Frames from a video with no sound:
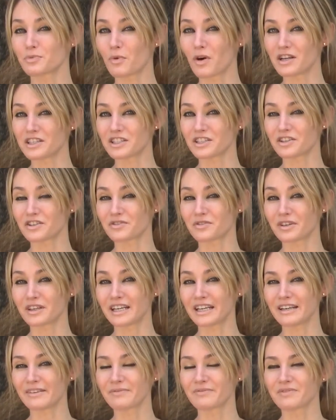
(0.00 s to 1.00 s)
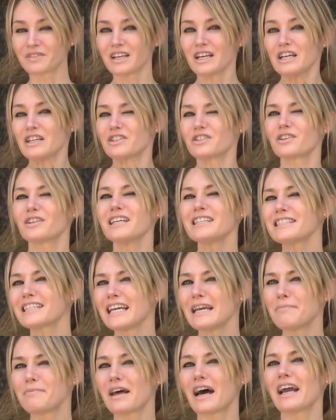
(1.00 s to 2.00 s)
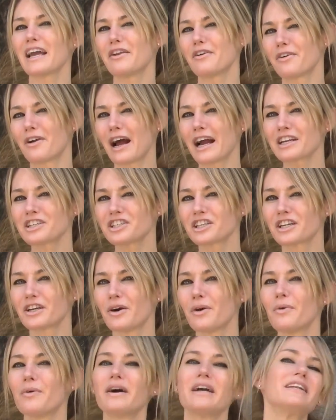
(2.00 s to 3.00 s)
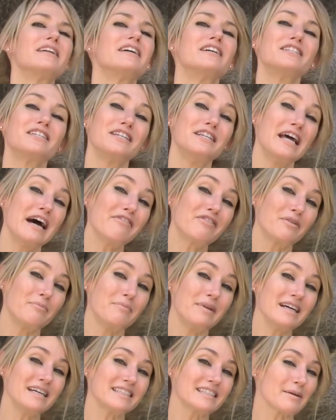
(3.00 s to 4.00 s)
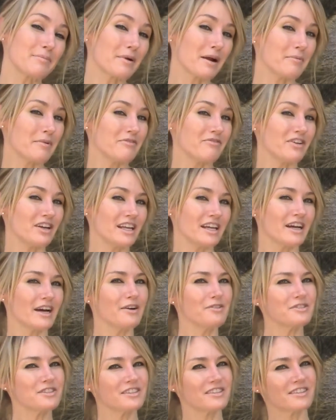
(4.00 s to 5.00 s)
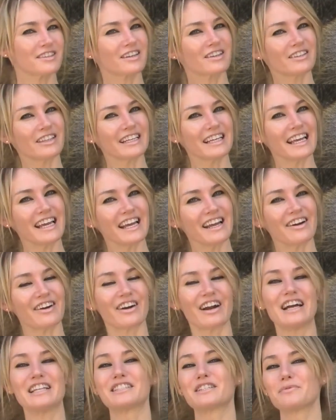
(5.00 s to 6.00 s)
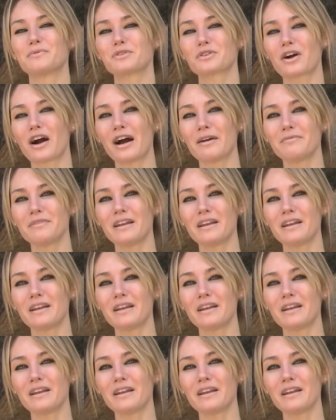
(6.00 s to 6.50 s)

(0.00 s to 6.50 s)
one to three. So let's keep that interaction going. To never miss upcoming videos, click here and subscribe